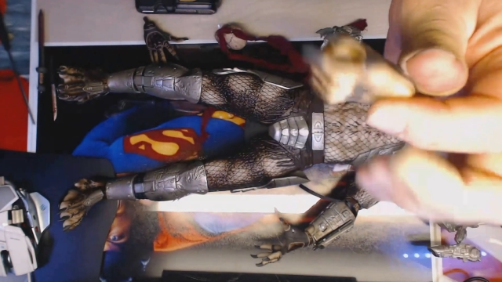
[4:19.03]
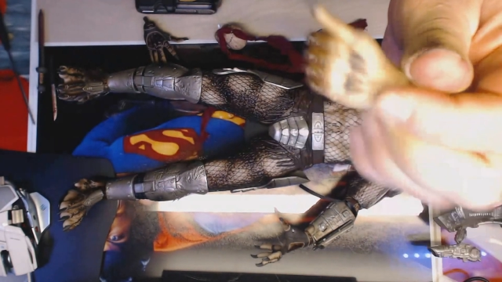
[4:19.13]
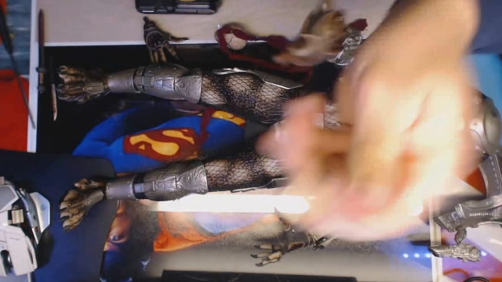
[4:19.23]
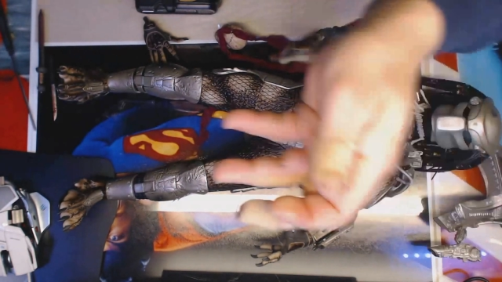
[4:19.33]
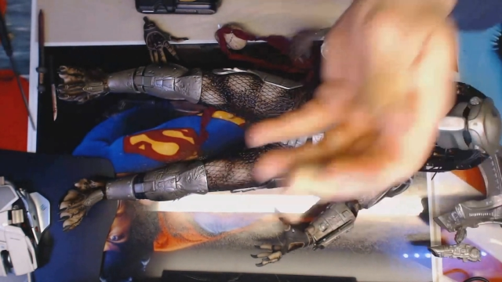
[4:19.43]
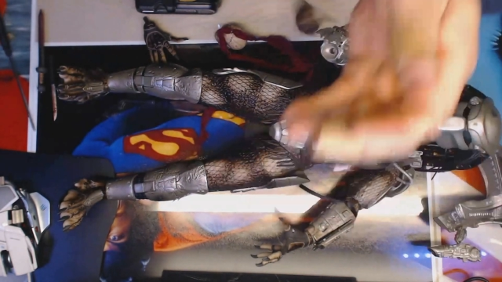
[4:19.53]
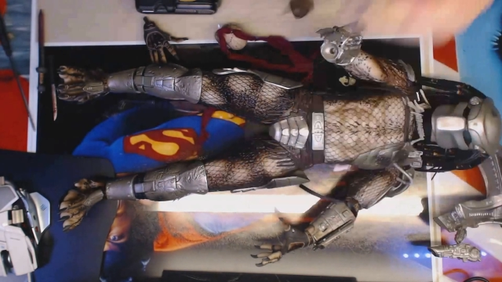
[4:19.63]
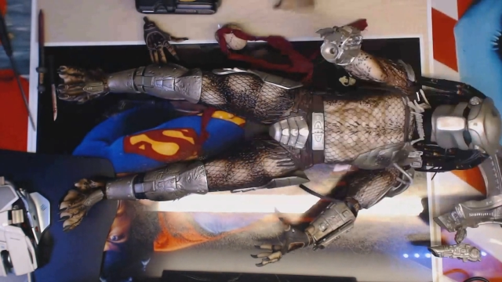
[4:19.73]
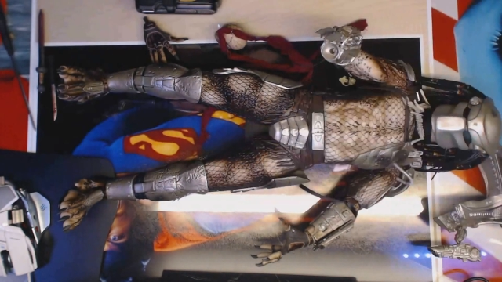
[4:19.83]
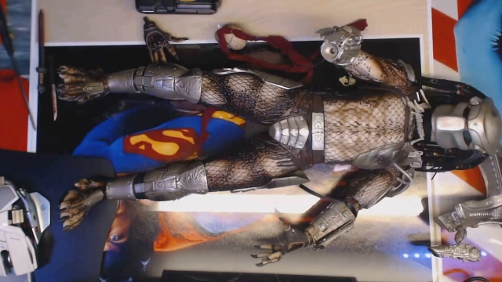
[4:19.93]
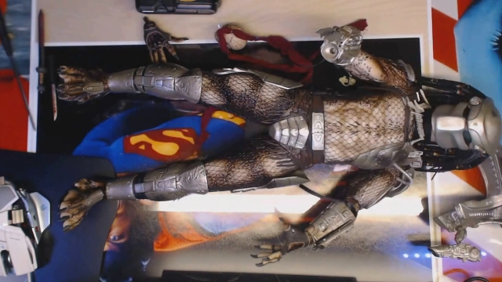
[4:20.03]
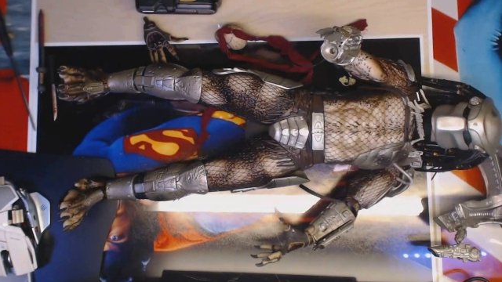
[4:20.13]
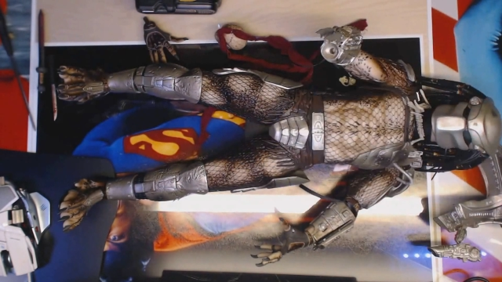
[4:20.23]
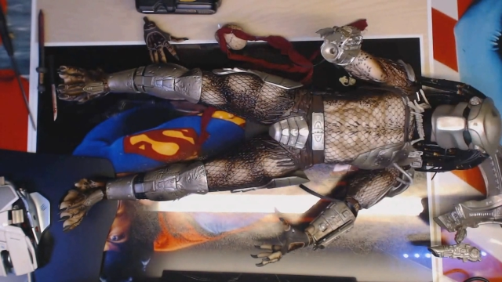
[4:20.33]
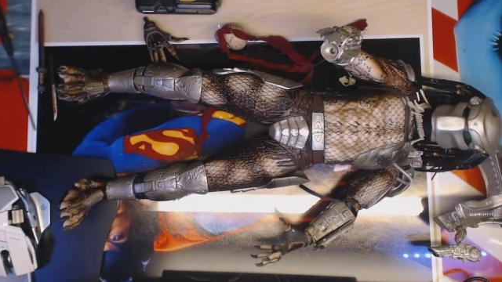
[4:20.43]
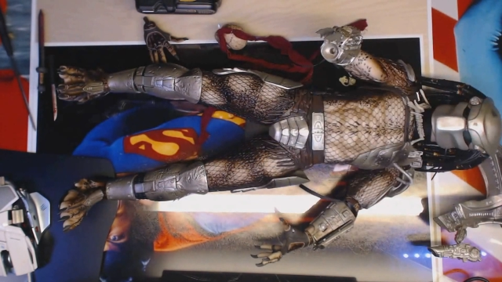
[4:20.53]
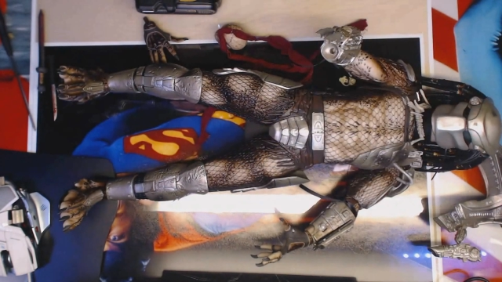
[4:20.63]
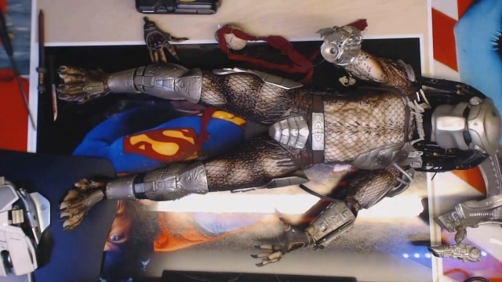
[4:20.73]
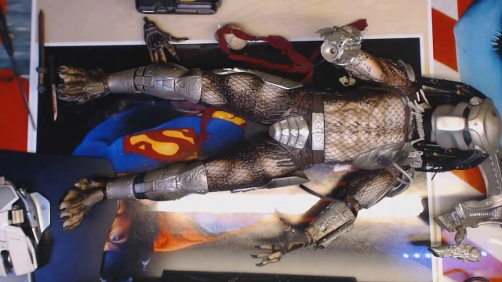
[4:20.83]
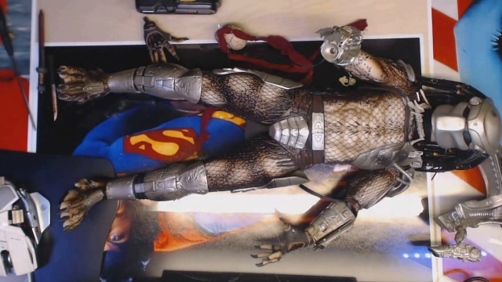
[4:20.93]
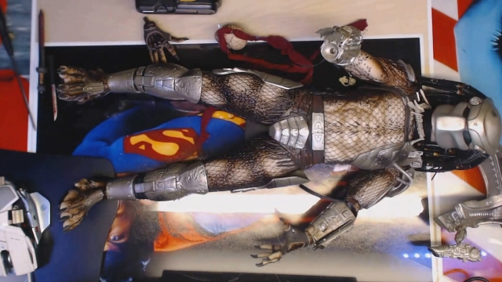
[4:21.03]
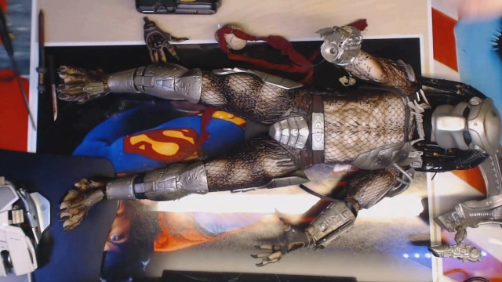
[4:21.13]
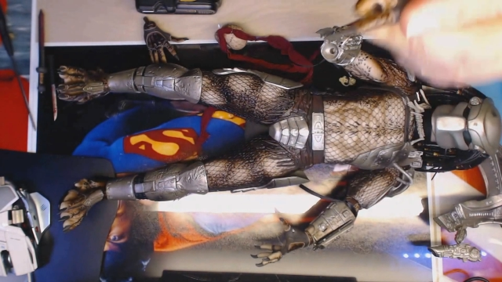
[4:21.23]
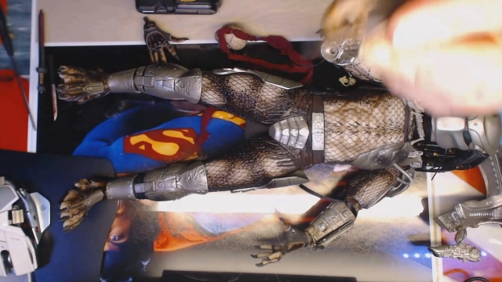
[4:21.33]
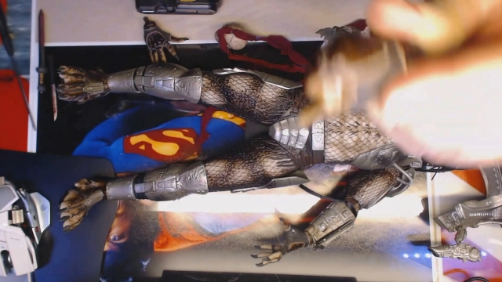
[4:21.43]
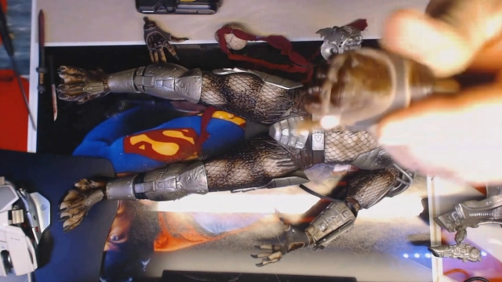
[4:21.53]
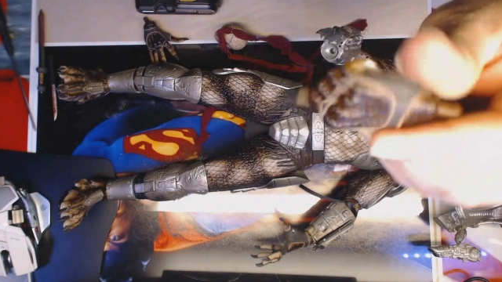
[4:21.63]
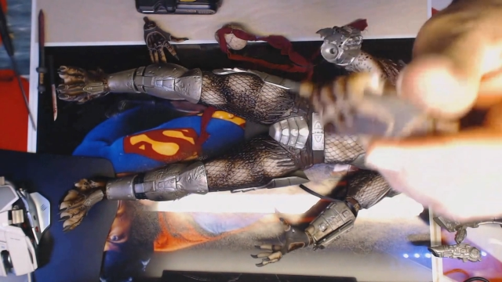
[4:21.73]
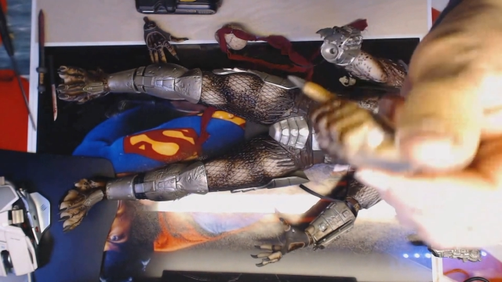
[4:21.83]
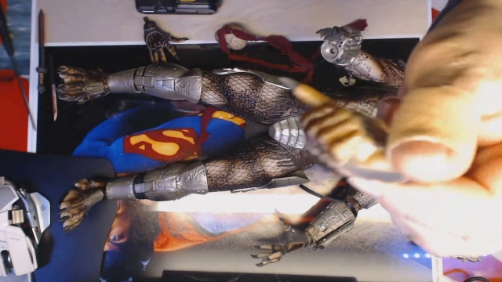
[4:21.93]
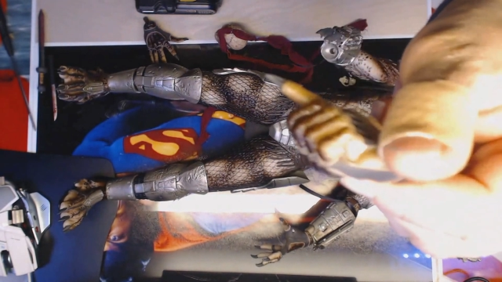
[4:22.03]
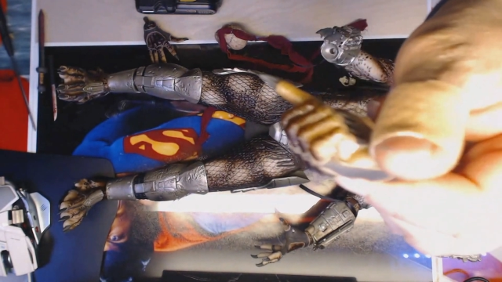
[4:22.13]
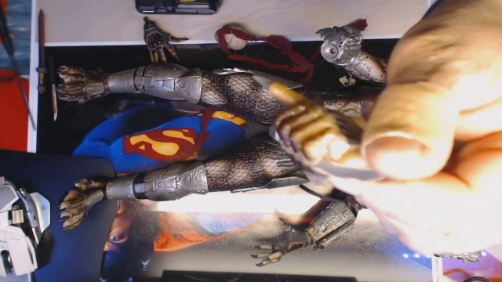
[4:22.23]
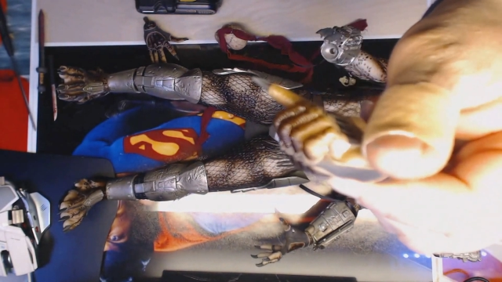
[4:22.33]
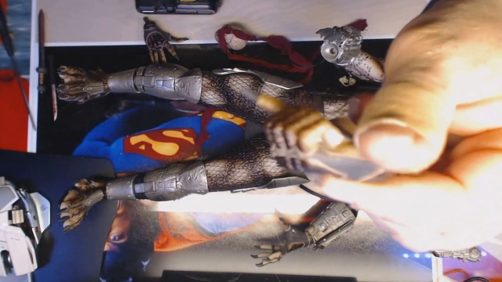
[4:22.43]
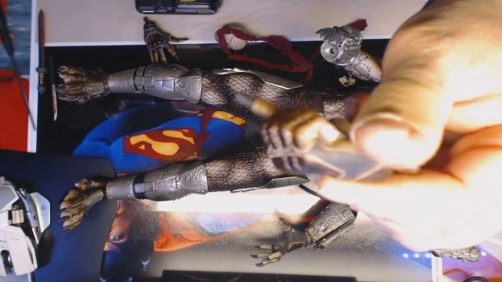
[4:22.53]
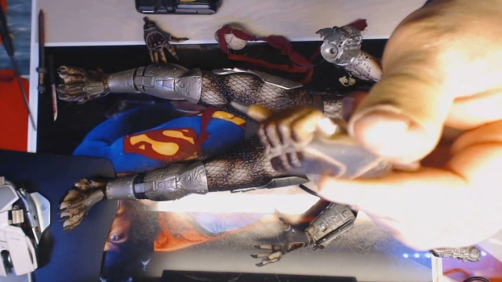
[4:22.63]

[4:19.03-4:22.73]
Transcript: No face is visible, so there are no lips to read.